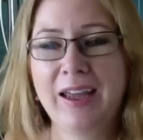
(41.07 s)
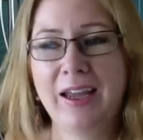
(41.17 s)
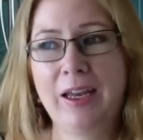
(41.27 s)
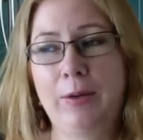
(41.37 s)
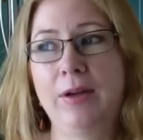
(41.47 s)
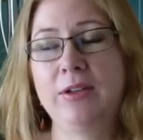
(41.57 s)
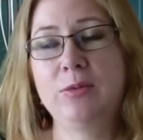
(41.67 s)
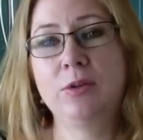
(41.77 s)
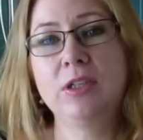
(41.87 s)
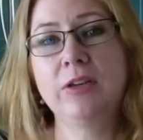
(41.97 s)
Anyway,
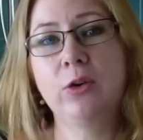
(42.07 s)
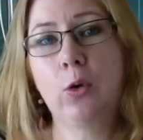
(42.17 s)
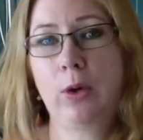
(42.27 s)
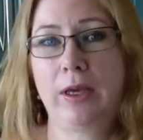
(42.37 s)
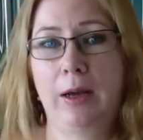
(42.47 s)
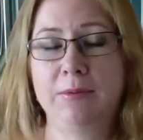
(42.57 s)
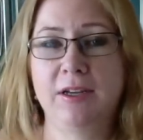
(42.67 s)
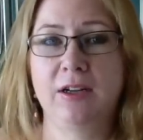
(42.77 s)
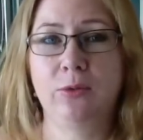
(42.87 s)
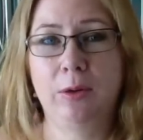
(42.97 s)
just wanted to give a quick
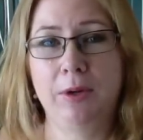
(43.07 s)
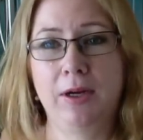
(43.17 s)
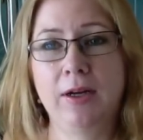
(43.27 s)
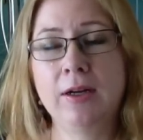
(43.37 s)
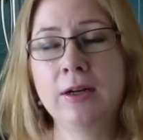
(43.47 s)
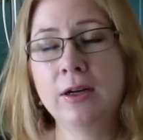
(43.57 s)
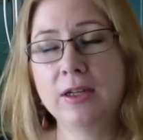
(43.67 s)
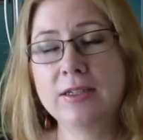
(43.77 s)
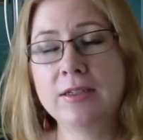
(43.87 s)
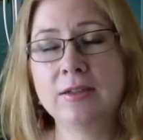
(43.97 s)
update of where we are. I
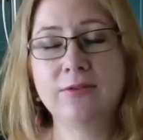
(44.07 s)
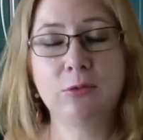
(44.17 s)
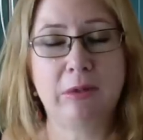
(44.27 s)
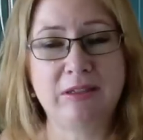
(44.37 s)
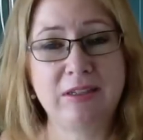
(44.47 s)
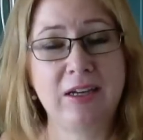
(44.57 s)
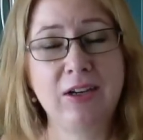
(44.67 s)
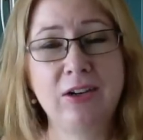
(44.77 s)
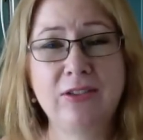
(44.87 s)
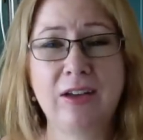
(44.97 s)
didn't film yesterday
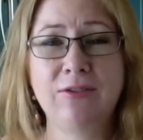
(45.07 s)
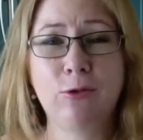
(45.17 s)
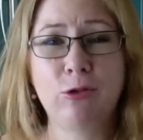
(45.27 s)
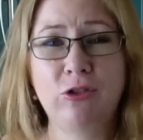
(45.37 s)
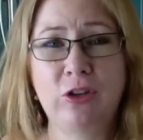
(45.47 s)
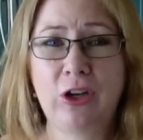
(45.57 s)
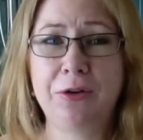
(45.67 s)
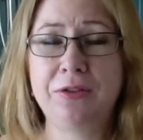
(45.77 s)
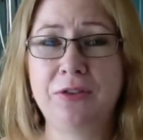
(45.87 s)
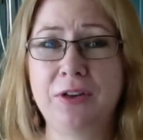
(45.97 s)
because unfortunately I
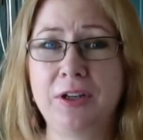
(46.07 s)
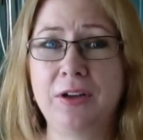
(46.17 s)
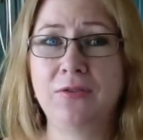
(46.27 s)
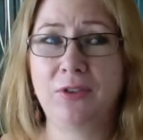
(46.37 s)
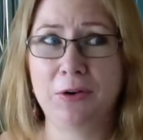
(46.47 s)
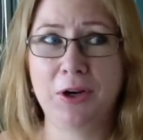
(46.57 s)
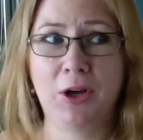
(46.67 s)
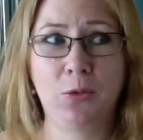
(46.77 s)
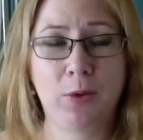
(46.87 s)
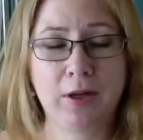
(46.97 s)
was feeling very
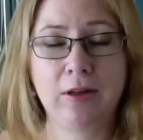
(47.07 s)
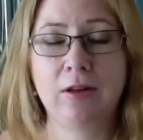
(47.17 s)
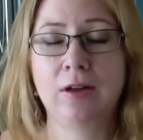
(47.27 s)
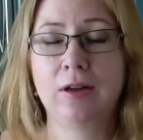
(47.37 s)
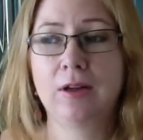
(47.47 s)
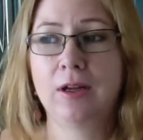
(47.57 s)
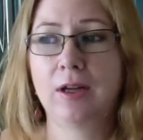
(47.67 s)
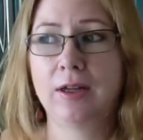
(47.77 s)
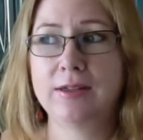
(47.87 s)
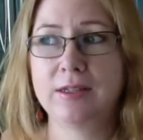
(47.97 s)
unwell.
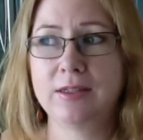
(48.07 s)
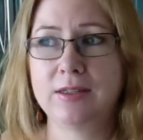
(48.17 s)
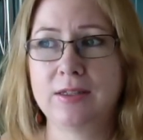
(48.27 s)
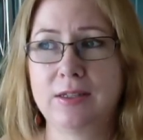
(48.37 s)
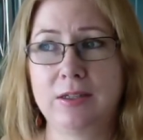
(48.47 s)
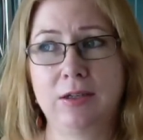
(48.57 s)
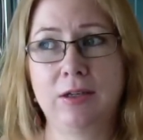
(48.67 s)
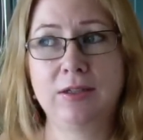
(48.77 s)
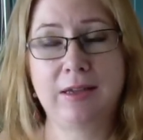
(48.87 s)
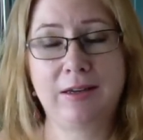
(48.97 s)
Since
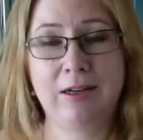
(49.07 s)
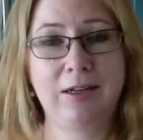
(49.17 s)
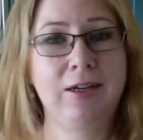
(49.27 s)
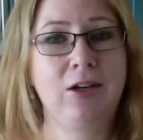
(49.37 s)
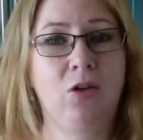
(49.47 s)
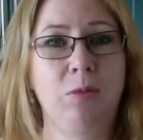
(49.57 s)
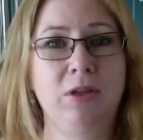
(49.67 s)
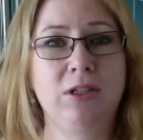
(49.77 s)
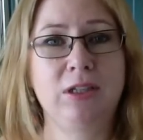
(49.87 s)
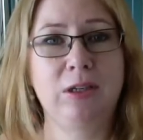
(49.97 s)
Saturday, I've been
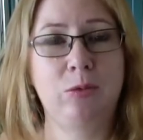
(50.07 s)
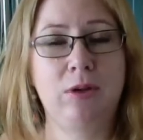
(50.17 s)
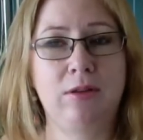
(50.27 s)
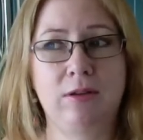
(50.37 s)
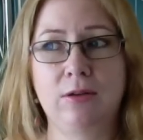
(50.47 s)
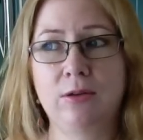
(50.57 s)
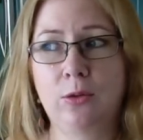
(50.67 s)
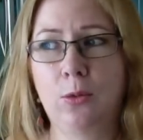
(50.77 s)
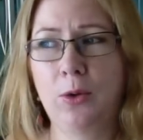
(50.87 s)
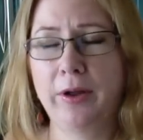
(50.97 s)
dealing with
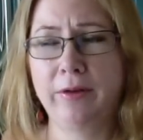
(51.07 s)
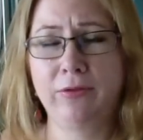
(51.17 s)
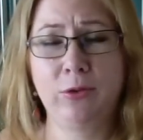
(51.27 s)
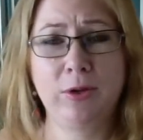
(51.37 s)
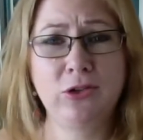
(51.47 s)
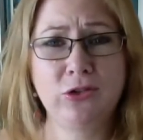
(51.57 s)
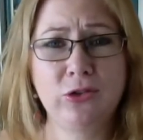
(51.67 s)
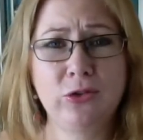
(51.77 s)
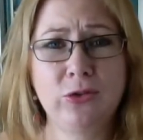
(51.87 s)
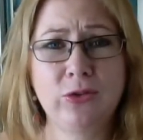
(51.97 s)
quite a few
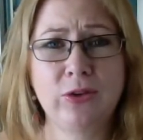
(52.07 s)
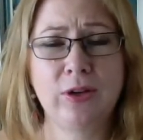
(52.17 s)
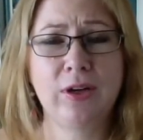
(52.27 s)
issues.